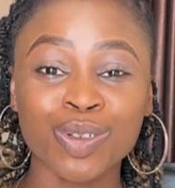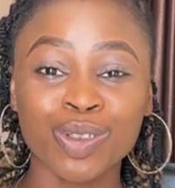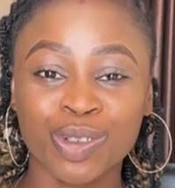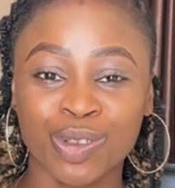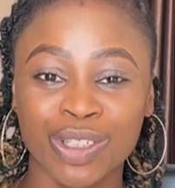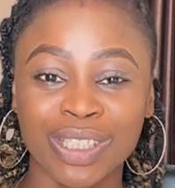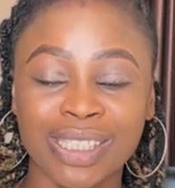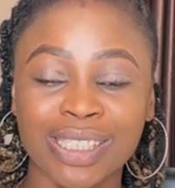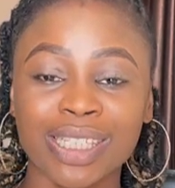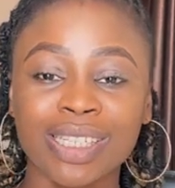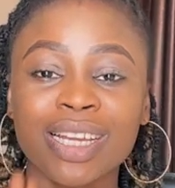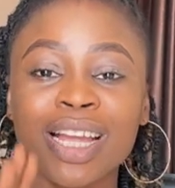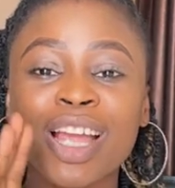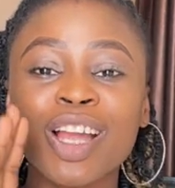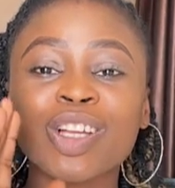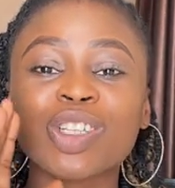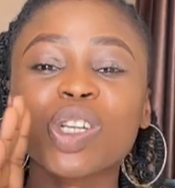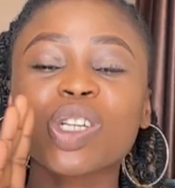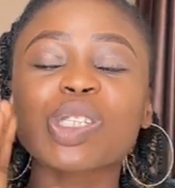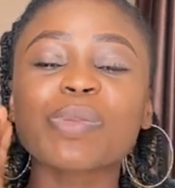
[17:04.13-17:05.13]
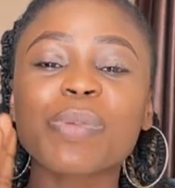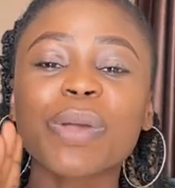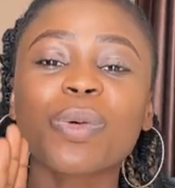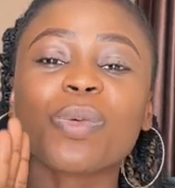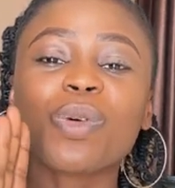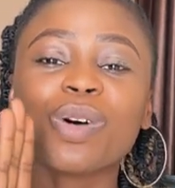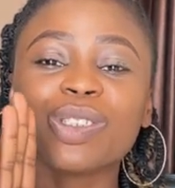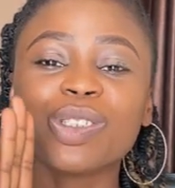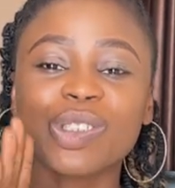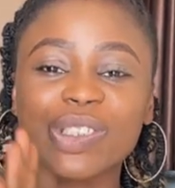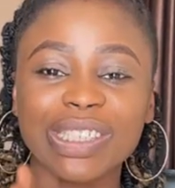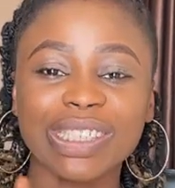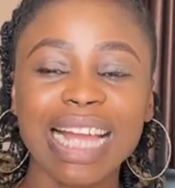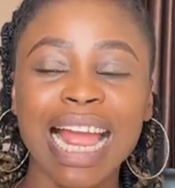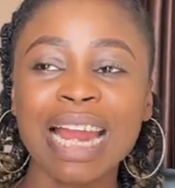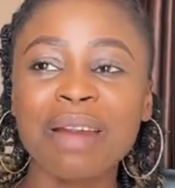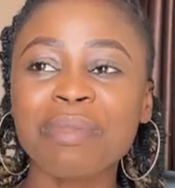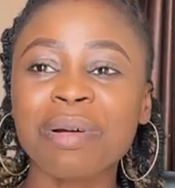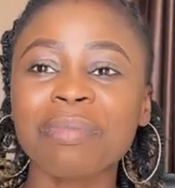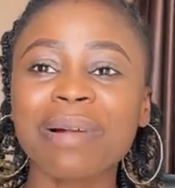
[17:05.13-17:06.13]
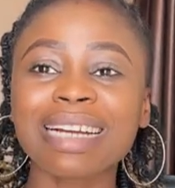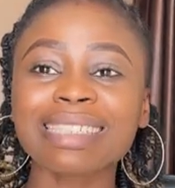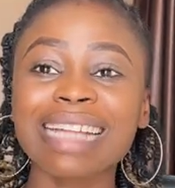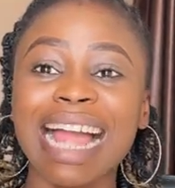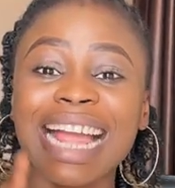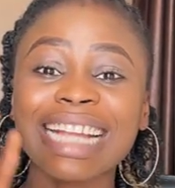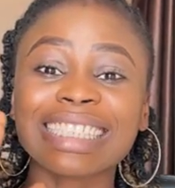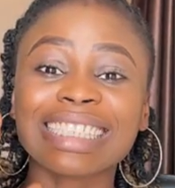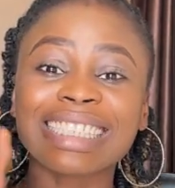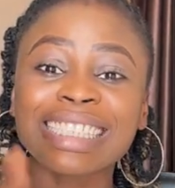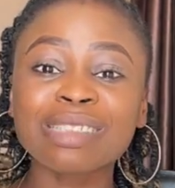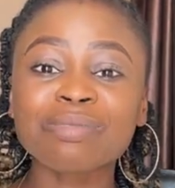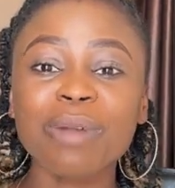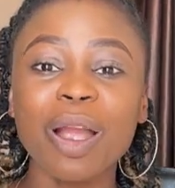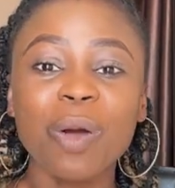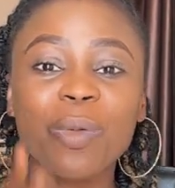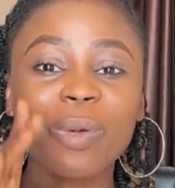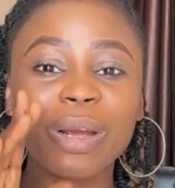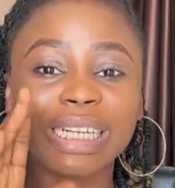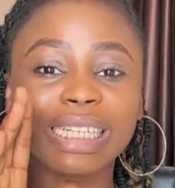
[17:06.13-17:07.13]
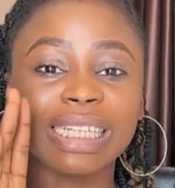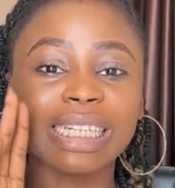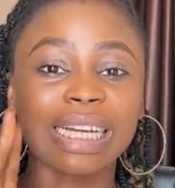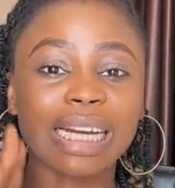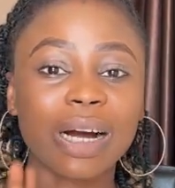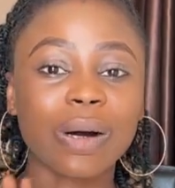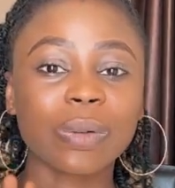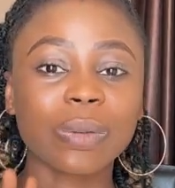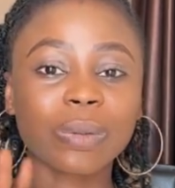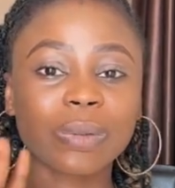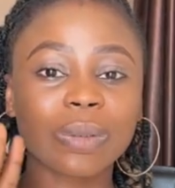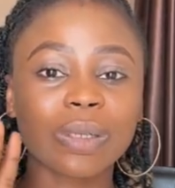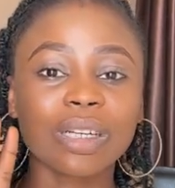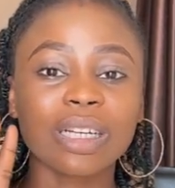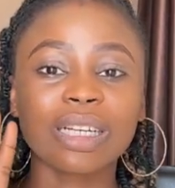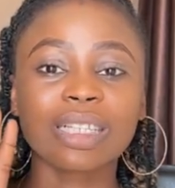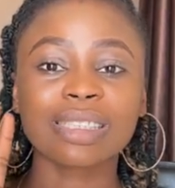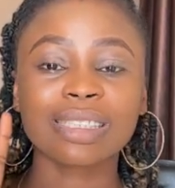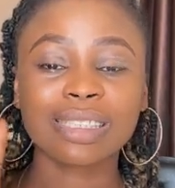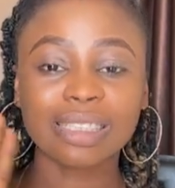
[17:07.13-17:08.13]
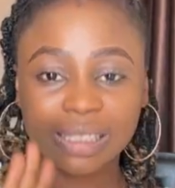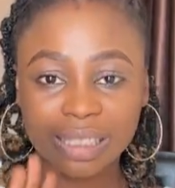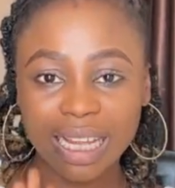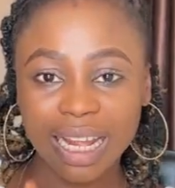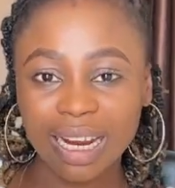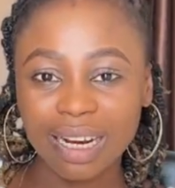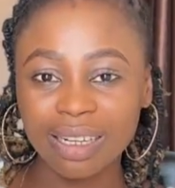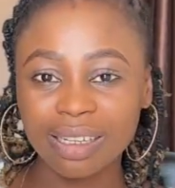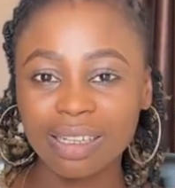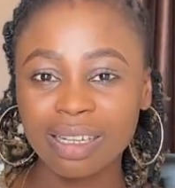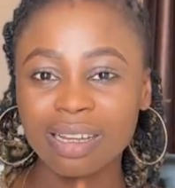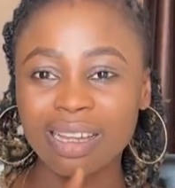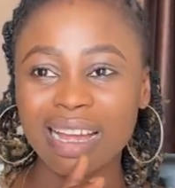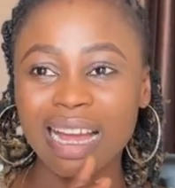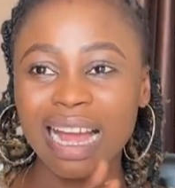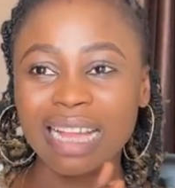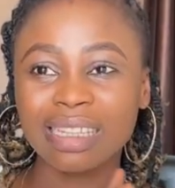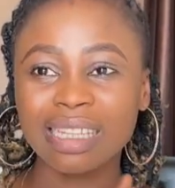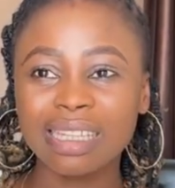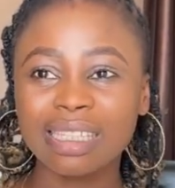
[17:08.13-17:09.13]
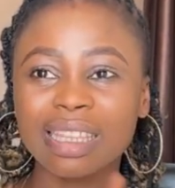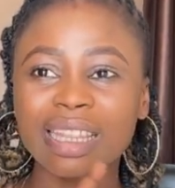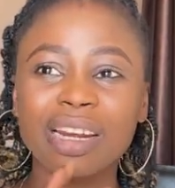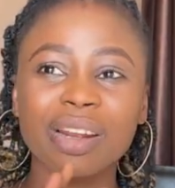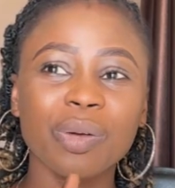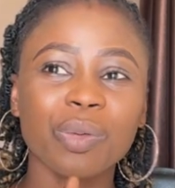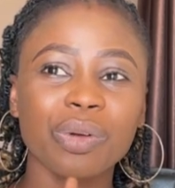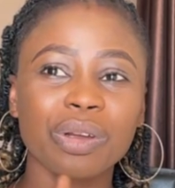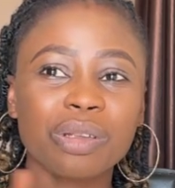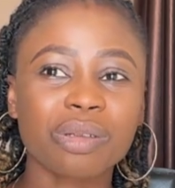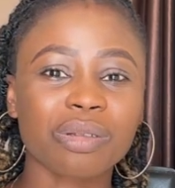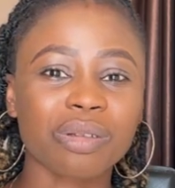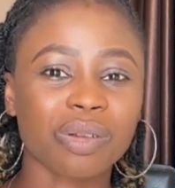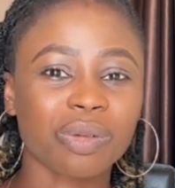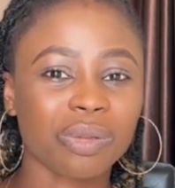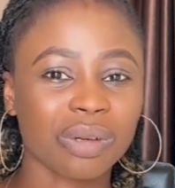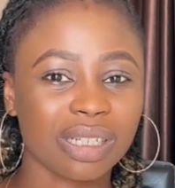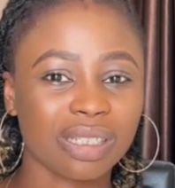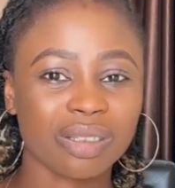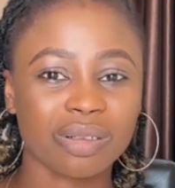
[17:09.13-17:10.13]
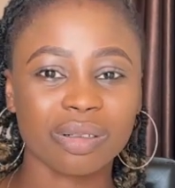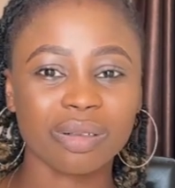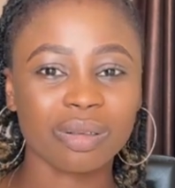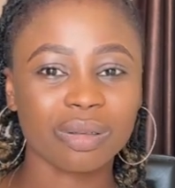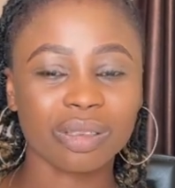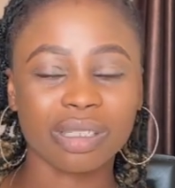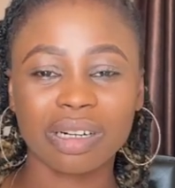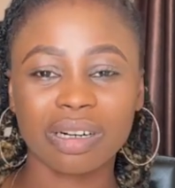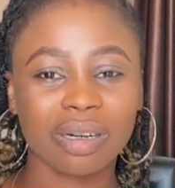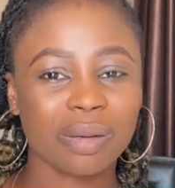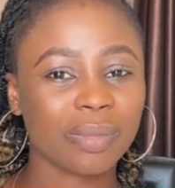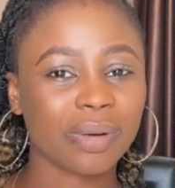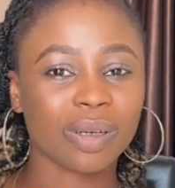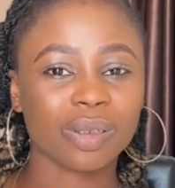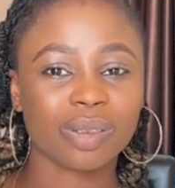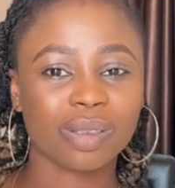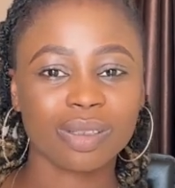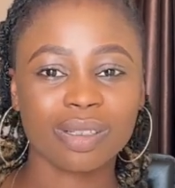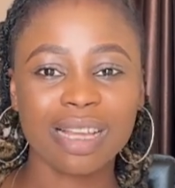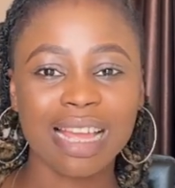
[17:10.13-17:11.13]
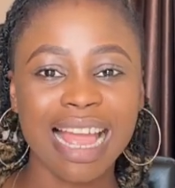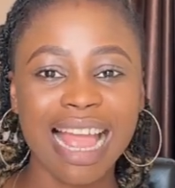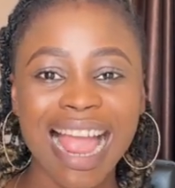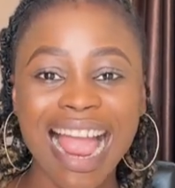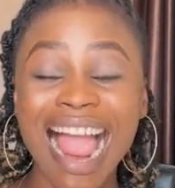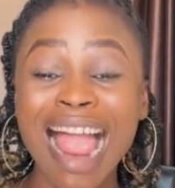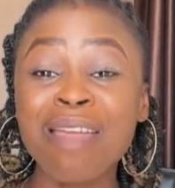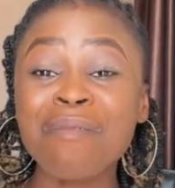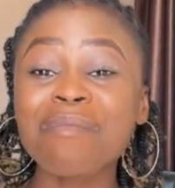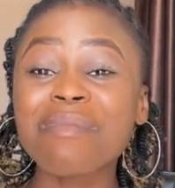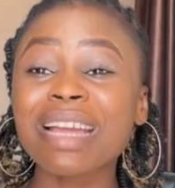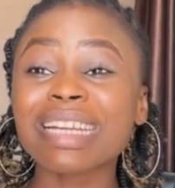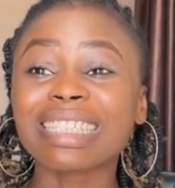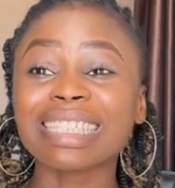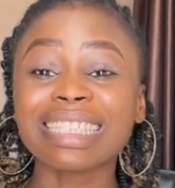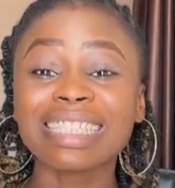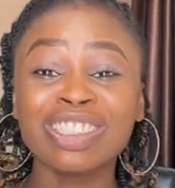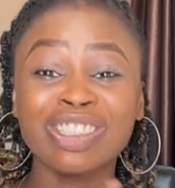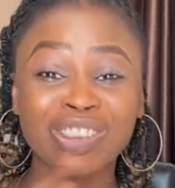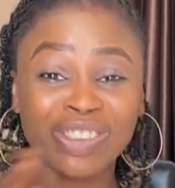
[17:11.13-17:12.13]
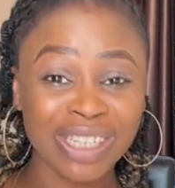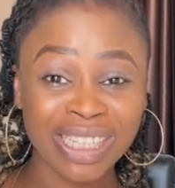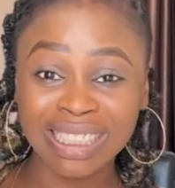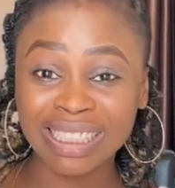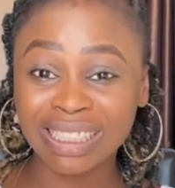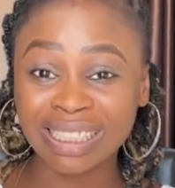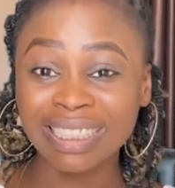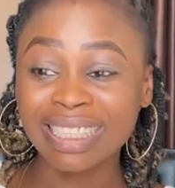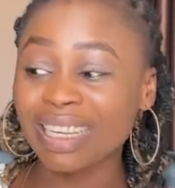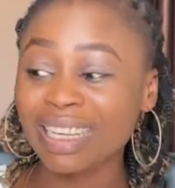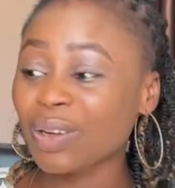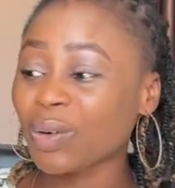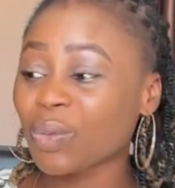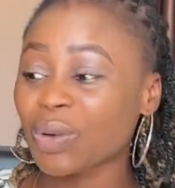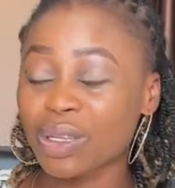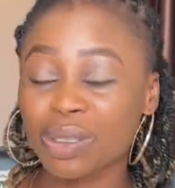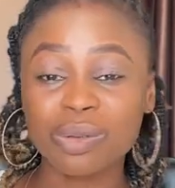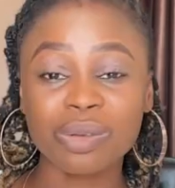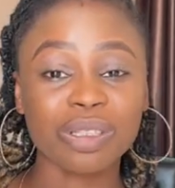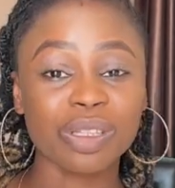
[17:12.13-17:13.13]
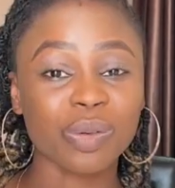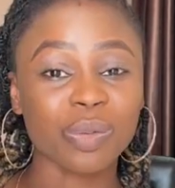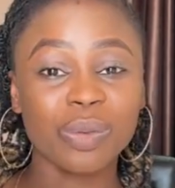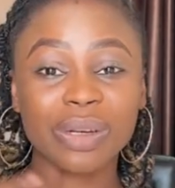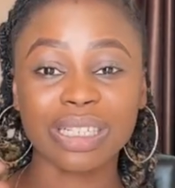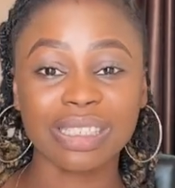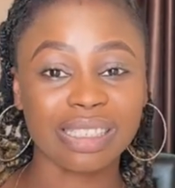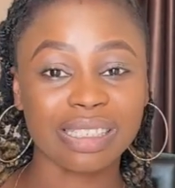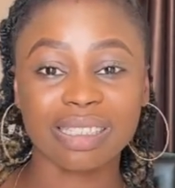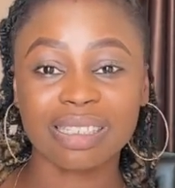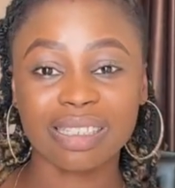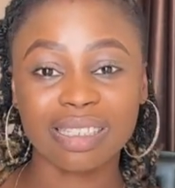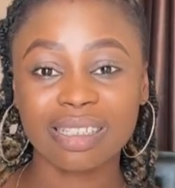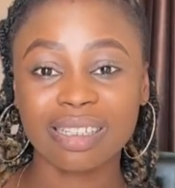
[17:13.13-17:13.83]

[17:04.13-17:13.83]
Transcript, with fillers: go straight say just pick one dress i remember i changed my wedding gown style i think three weeks to the wedding or thereabouts i made a dress three weeks to the wedding